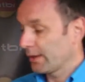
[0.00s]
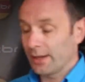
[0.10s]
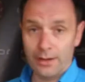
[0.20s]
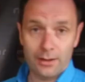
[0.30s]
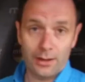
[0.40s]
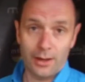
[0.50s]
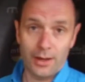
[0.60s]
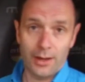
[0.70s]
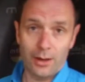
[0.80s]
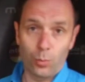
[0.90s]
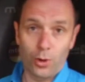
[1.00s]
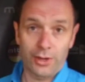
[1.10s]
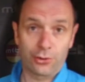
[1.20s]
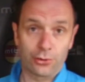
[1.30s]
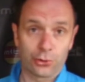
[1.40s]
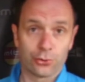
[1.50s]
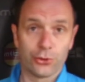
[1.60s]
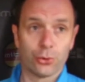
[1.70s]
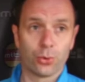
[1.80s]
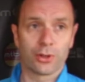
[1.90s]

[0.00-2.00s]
Then what is also new